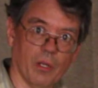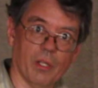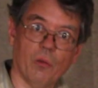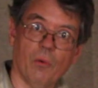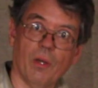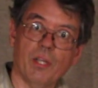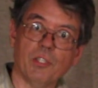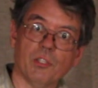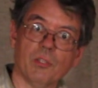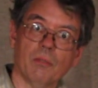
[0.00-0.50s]

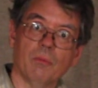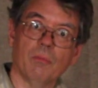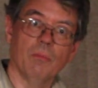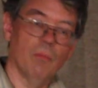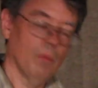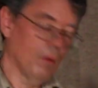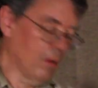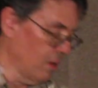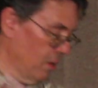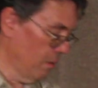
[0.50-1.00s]
equation
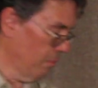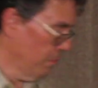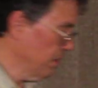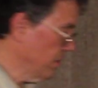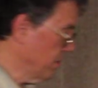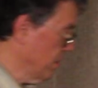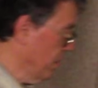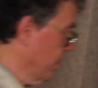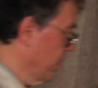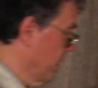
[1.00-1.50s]
by
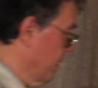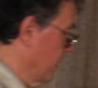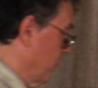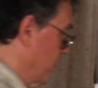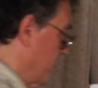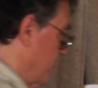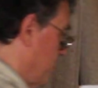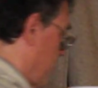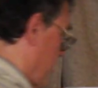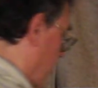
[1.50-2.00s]
setting it
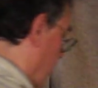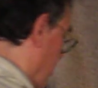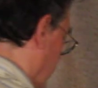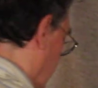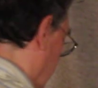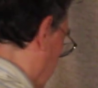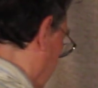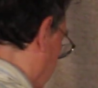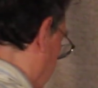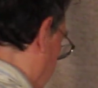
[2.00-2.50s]
equal to 0,
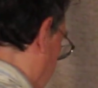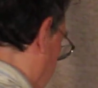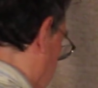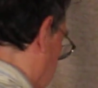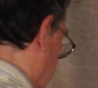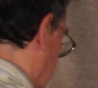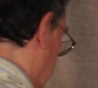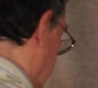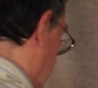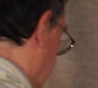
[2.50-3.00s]
and we're going to
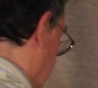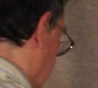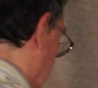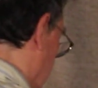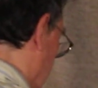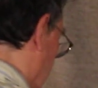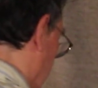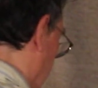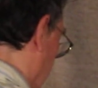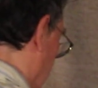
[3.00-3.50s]
ask
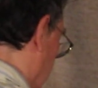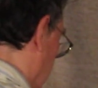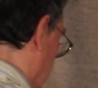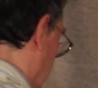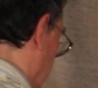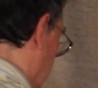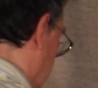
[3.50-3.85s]
what